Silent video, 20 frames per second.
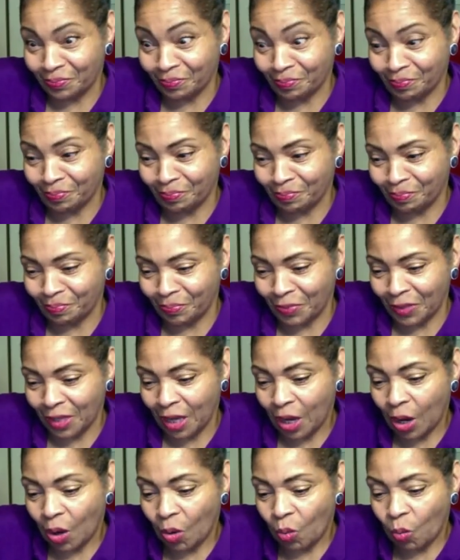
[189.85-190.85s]
Hmm.
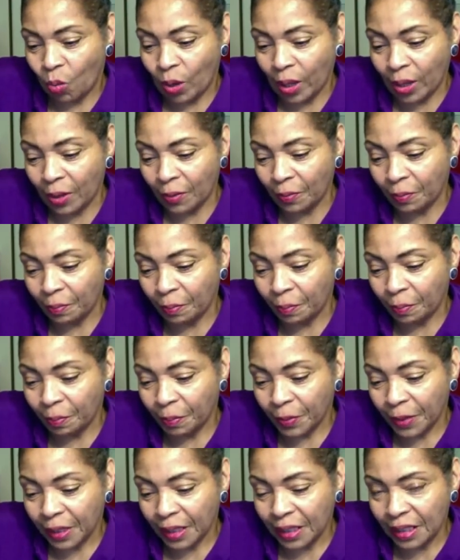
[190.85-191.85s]
Well,
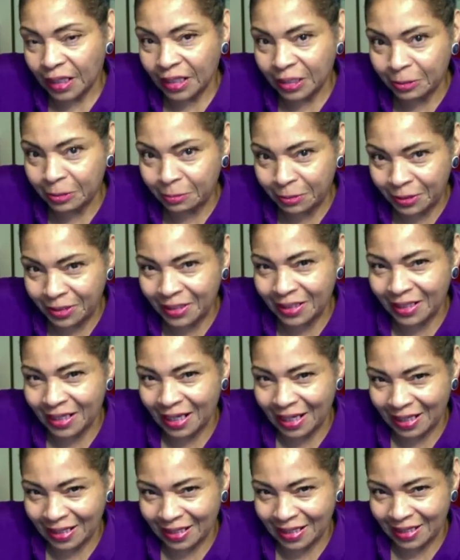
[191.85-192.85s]
let's put it
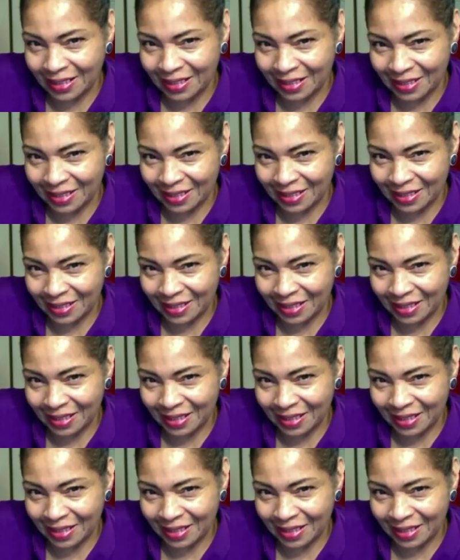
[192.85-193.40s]
like this.